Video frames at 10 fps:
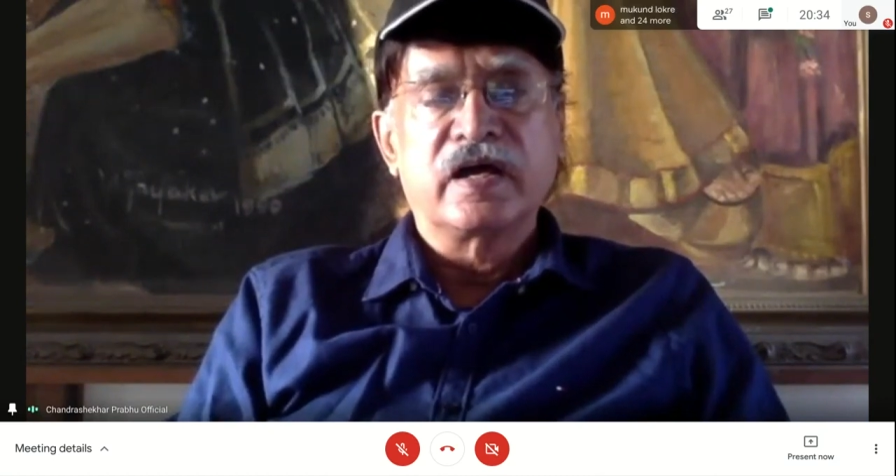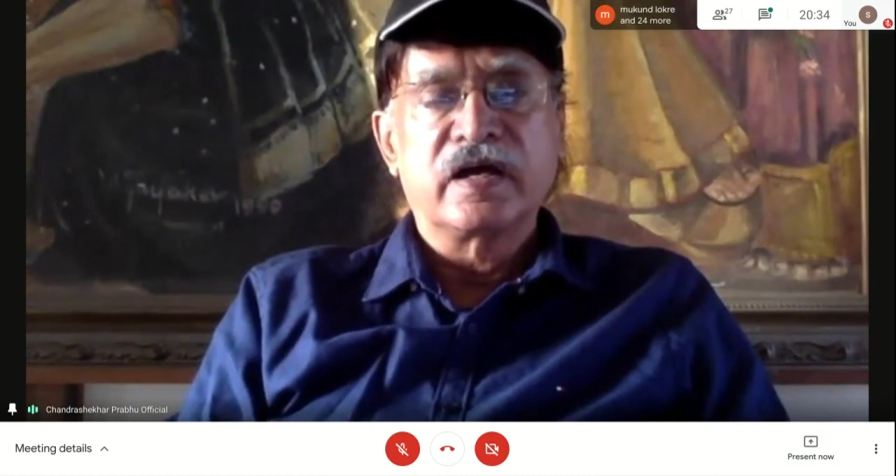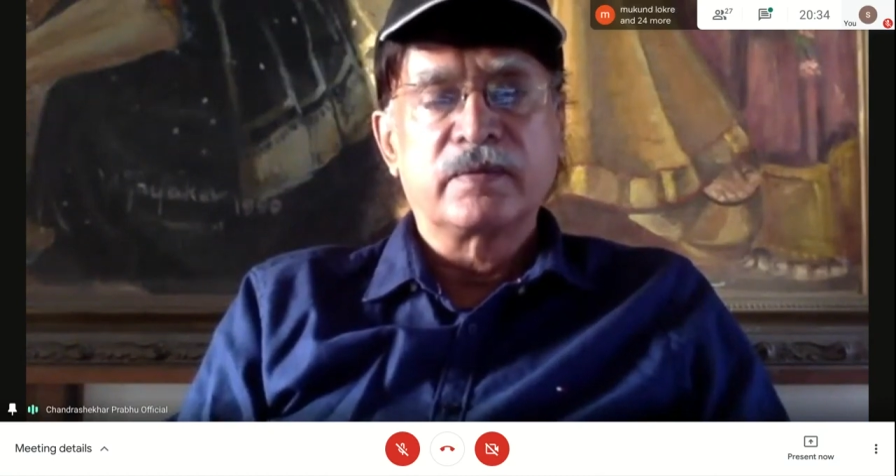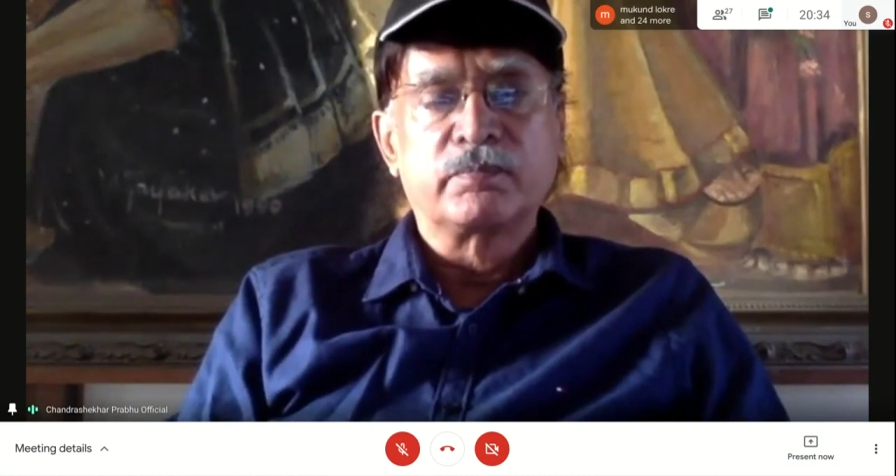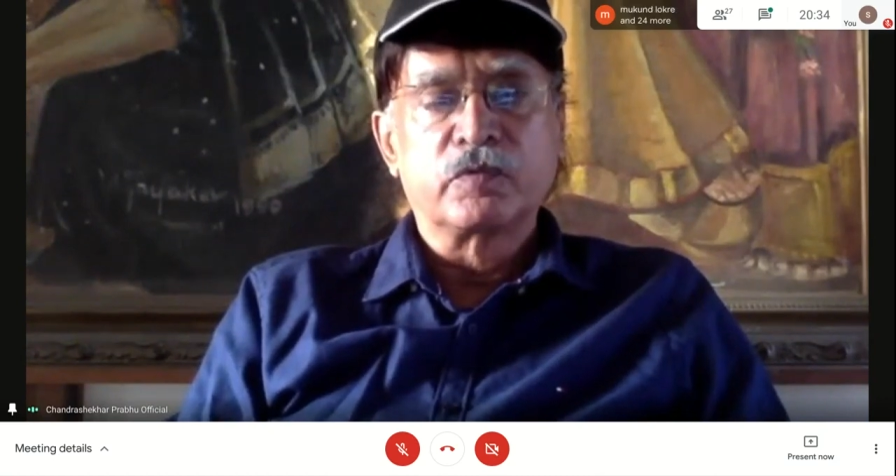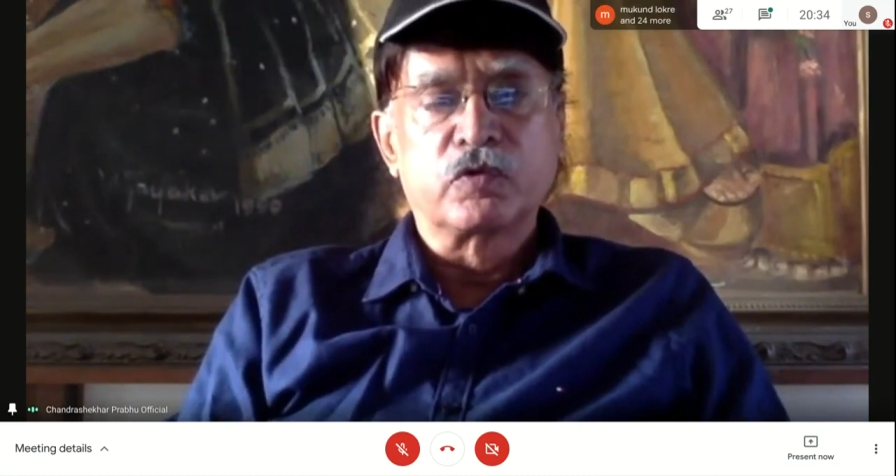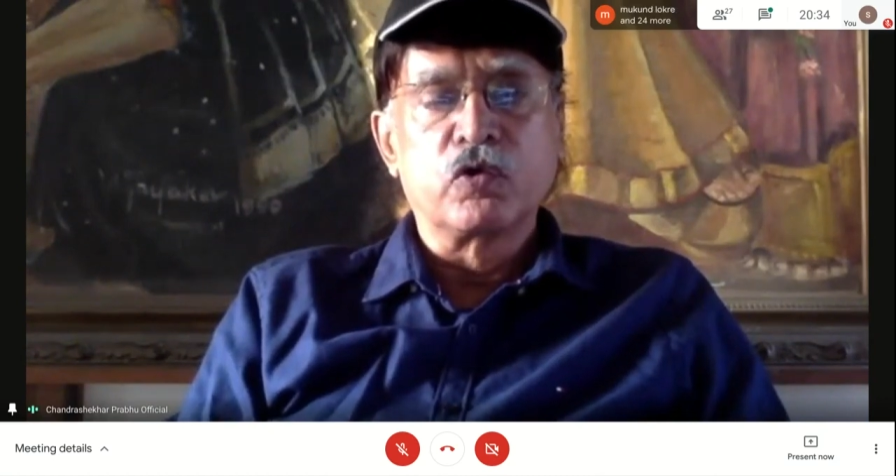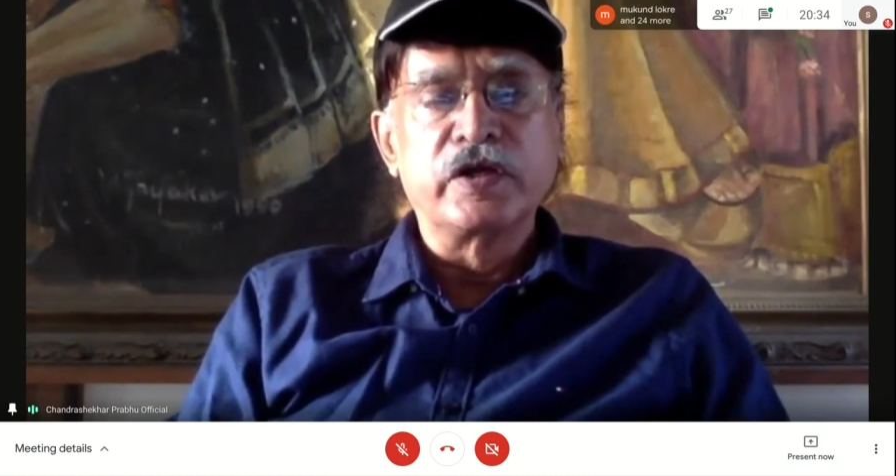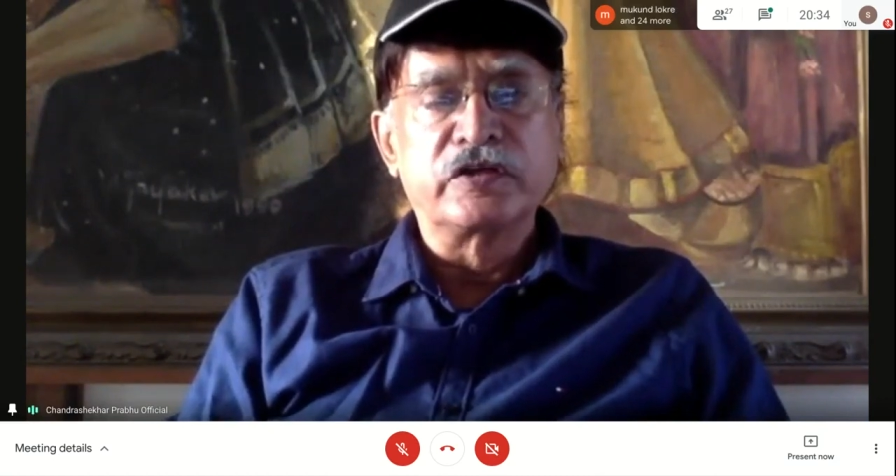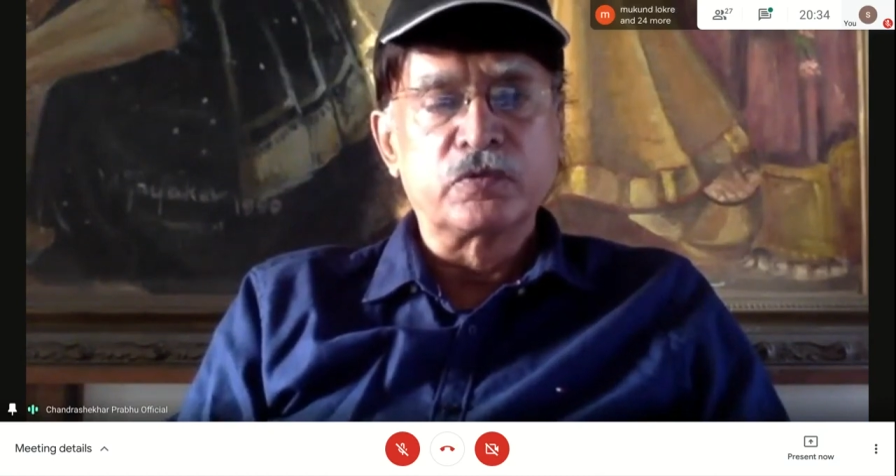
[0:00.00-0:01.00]

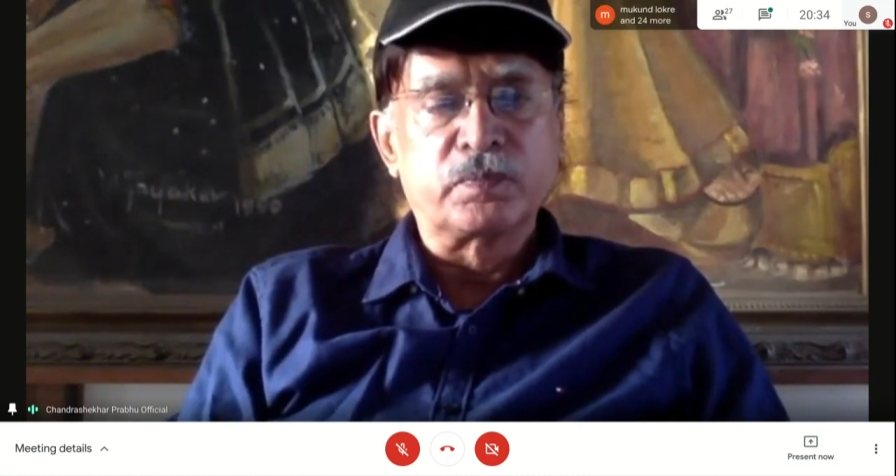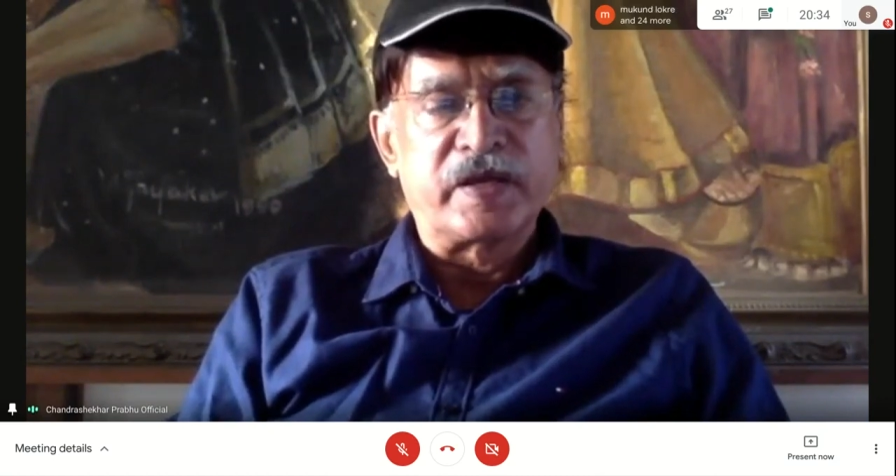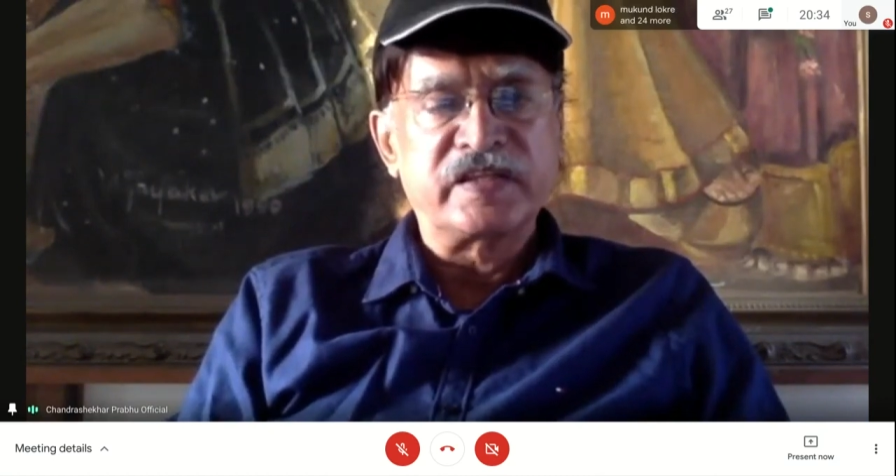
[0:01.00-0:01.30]
going to